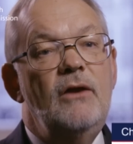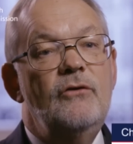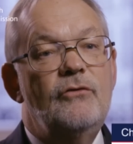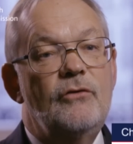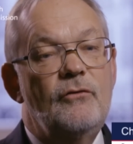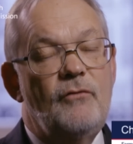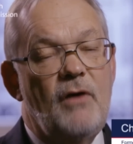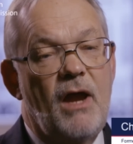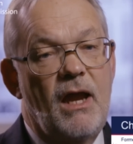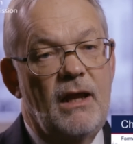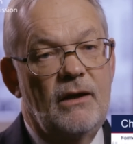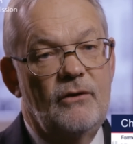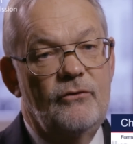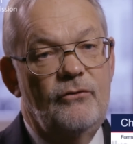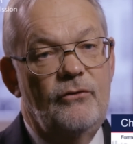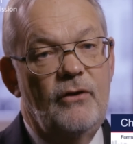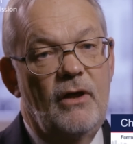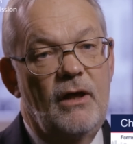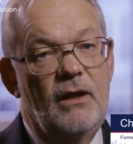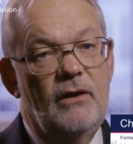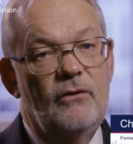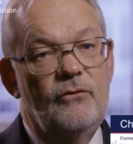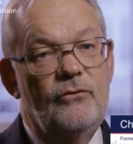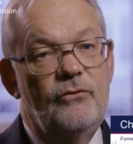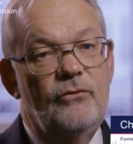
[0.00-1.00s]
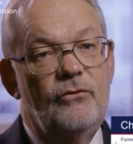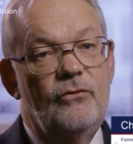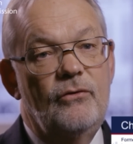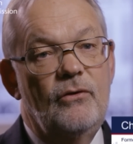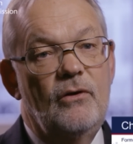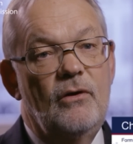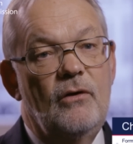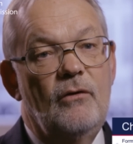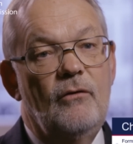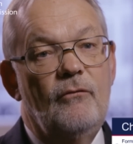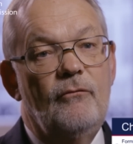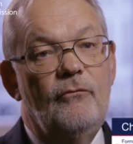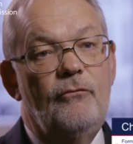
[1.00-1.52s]
ease of
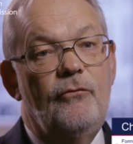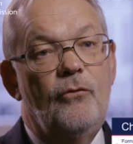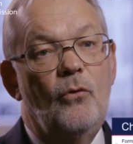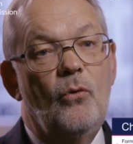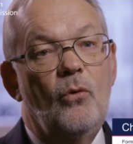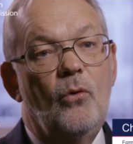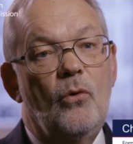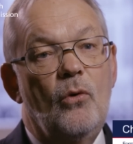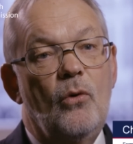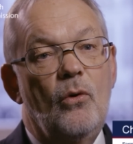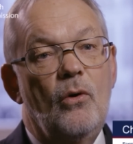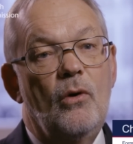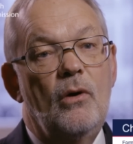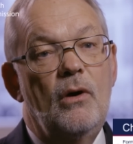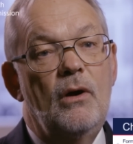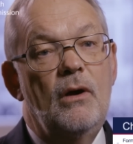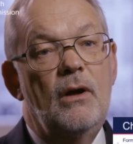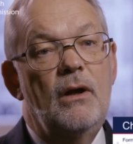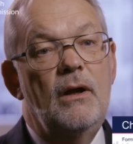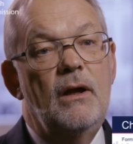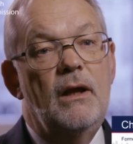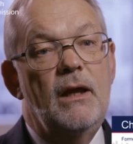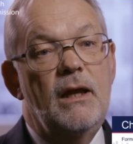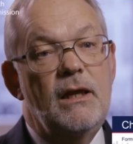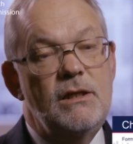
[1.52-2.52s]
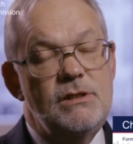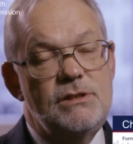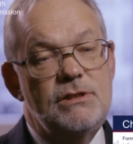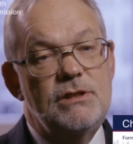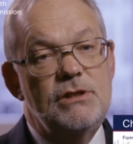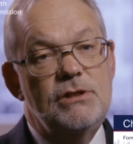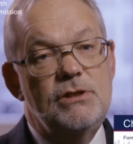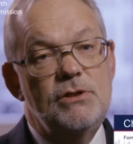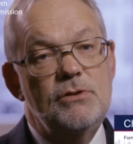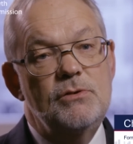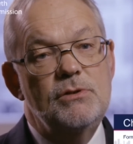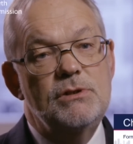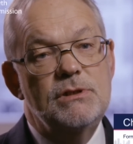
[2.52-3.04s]
access for
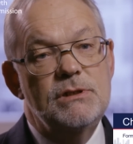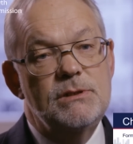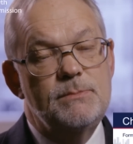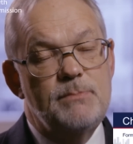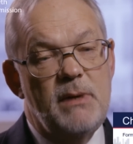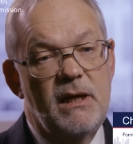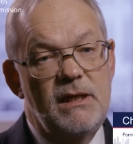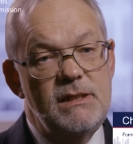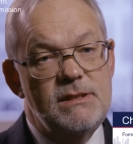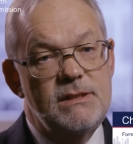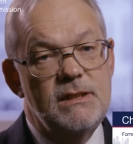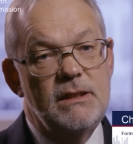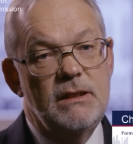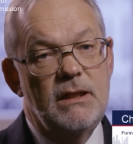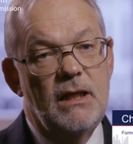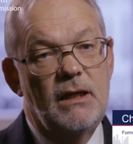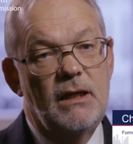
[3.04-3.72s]
institutions based in